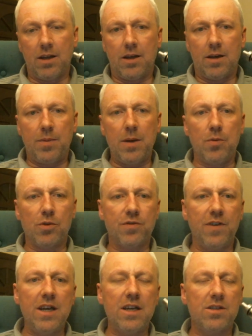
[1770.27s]
people's
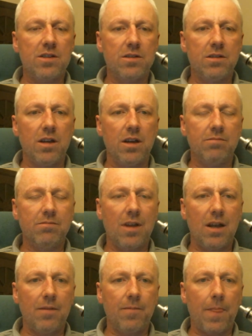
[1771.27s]
fears that
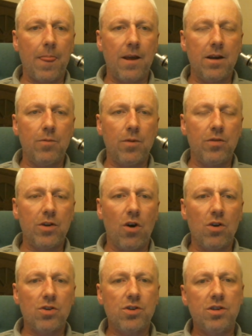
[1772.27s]
with
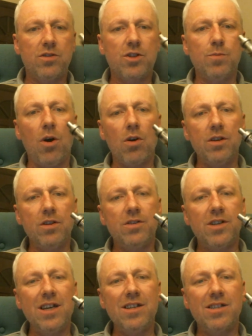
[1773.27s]
regards to SMOK and
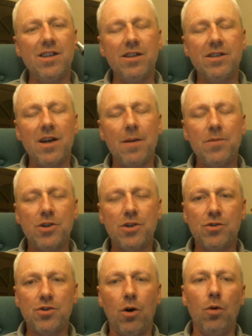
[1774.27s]
TEAS in the temperature
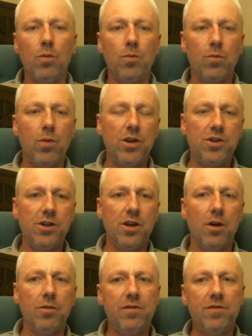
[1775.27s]
control, which
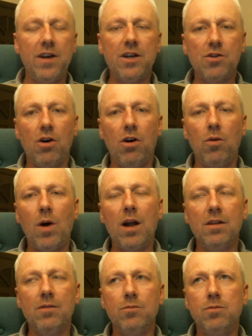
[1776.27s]
the fears are
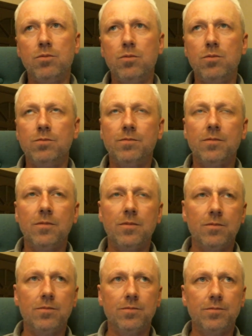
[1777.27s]
well
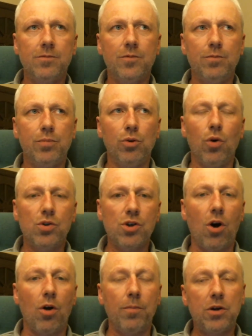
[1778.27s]
brought
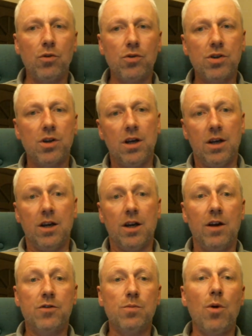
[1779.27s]
on because
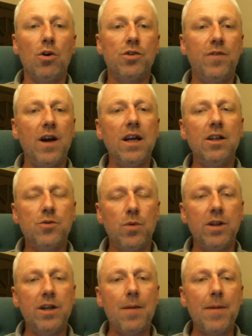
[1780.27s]
of SMOK's failures
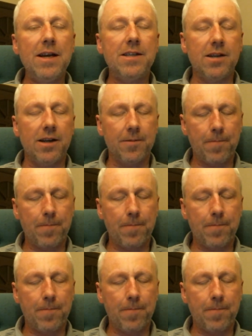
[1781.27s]
with the M80.